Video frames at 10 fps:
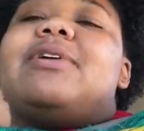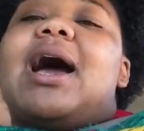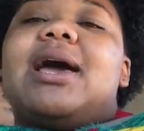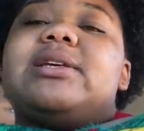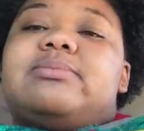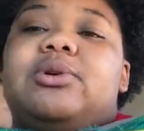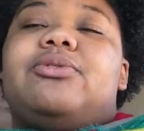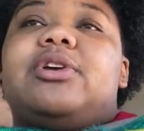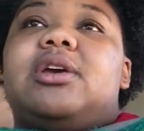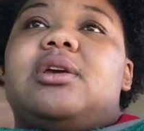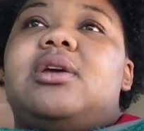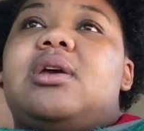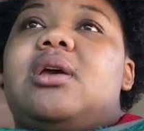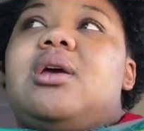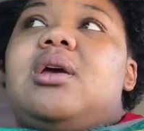is moving,
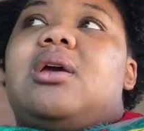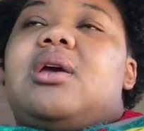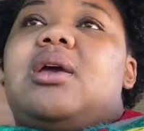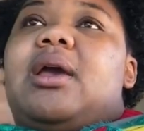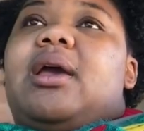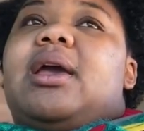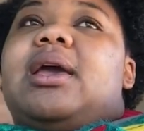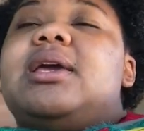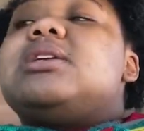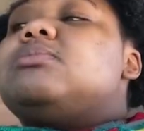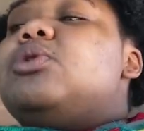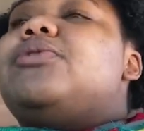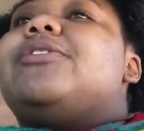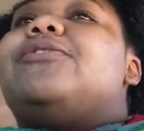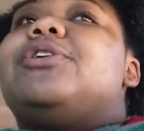he is moving
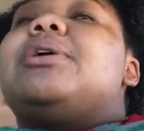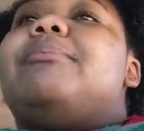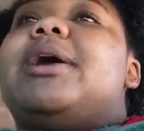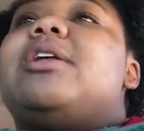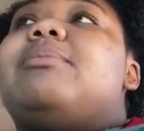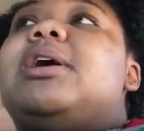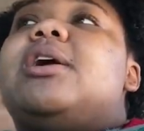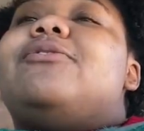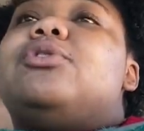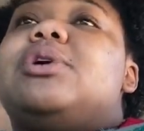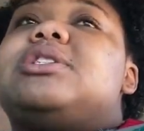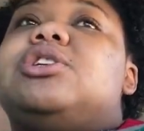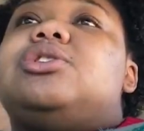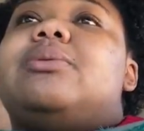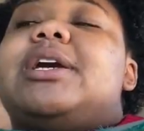for the betterment of your
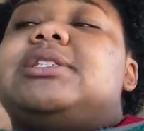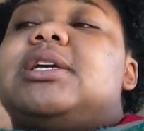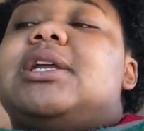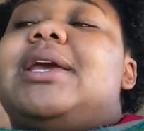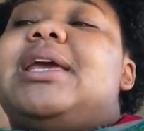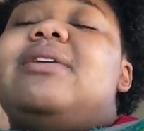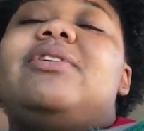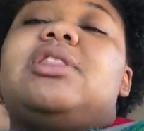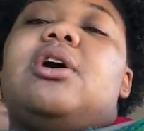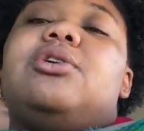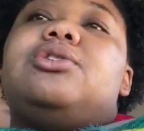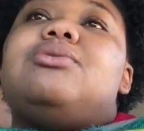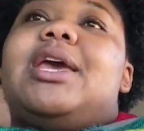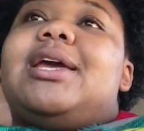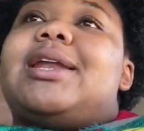situation, even though you
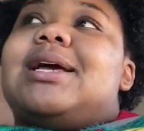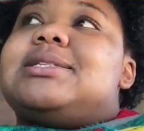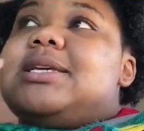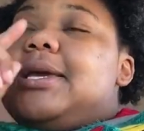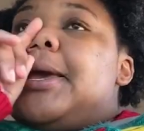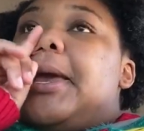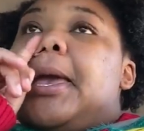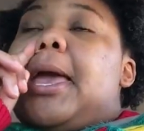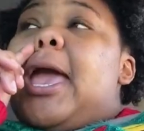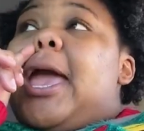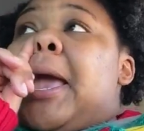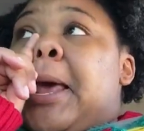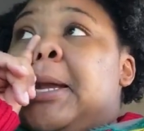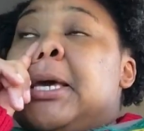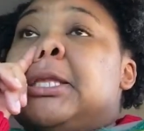cannot see it.
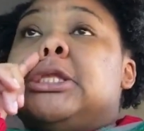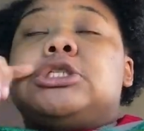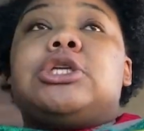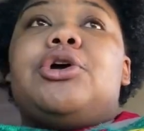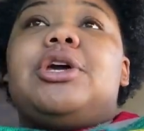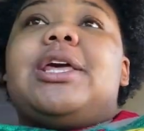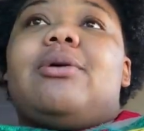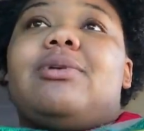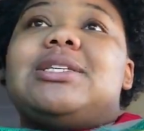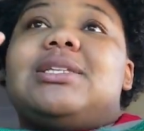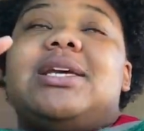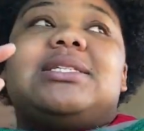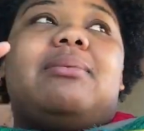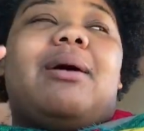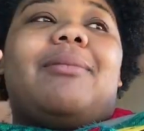And the story that resonates in
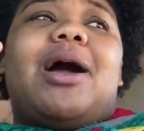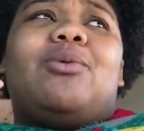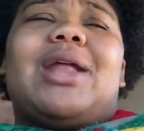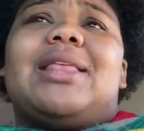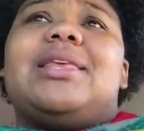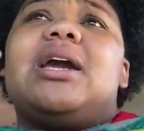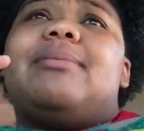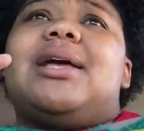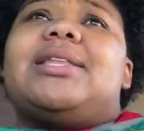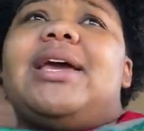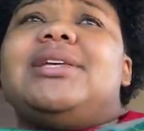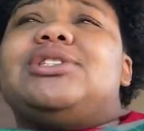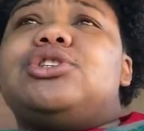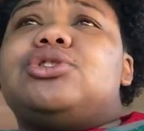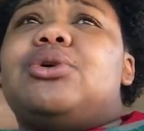my mind when I think about that is the
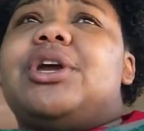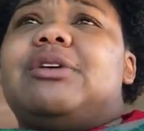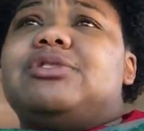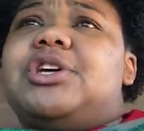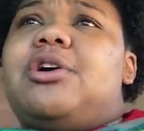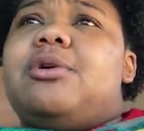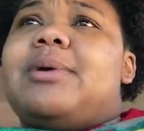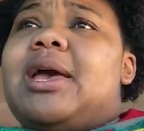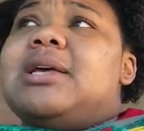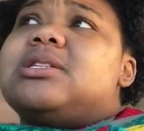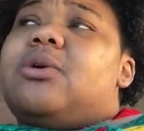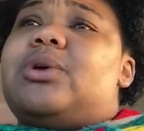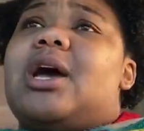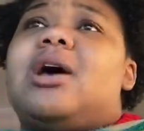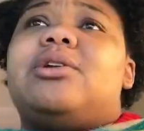story of Job. So we
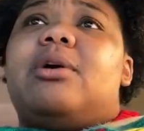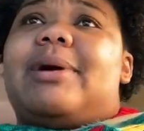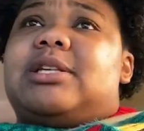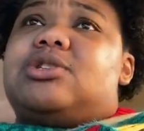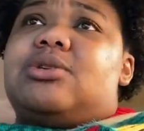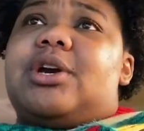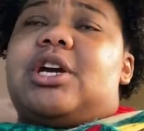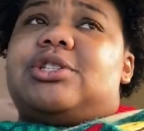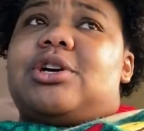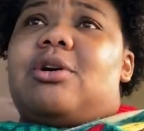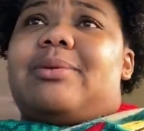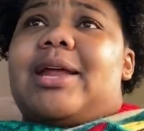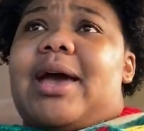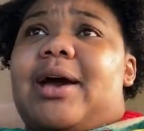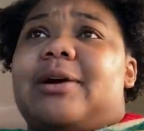all know about the story of Job and how